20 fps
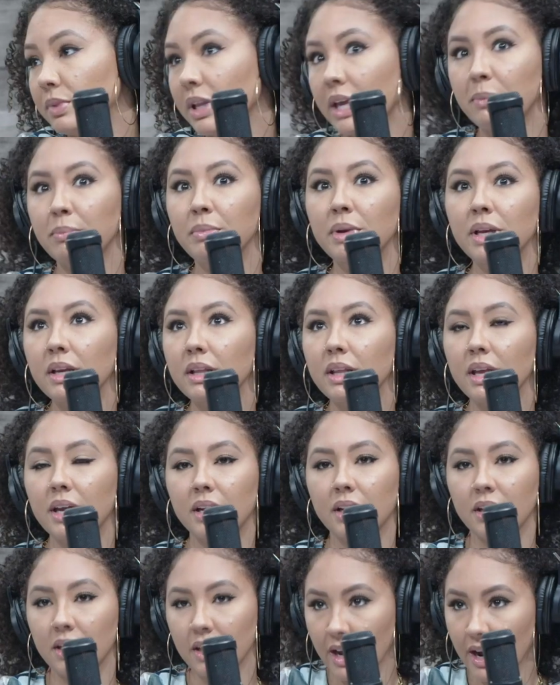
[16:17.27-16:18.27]
Like me,
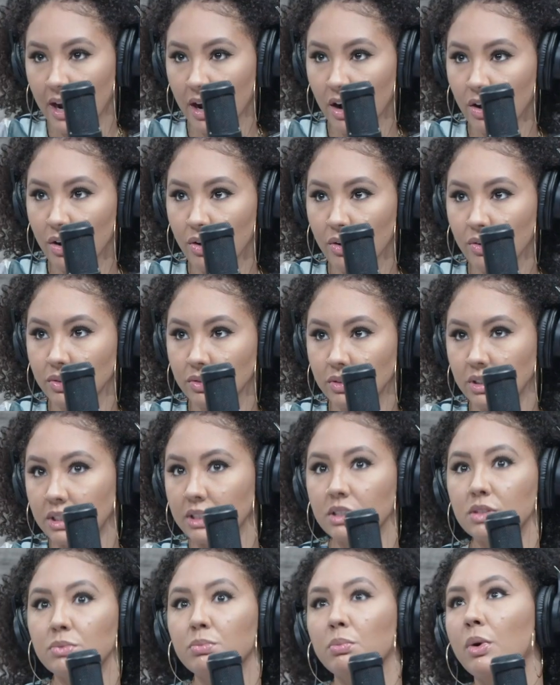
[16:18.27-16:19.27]
like now
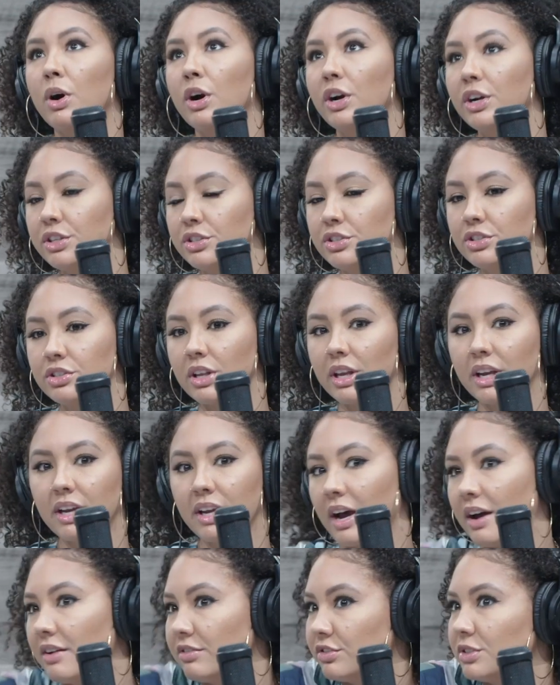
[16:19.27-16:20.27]
since March,
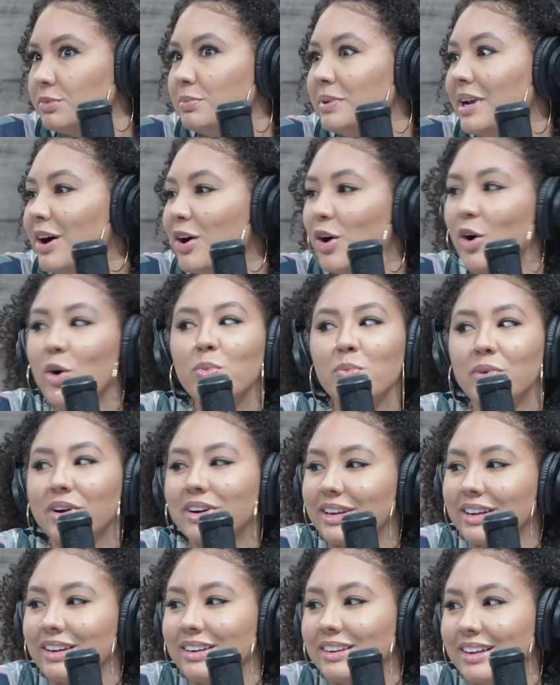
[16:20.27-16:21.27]
like I've just been at home
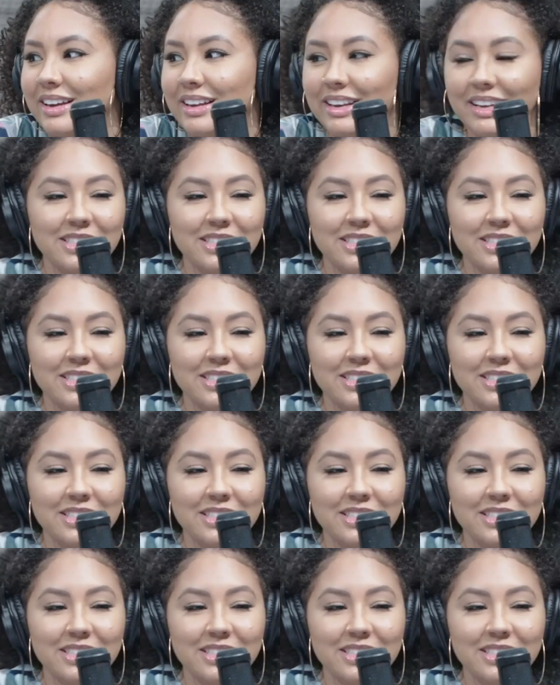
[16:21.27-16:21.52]
working, and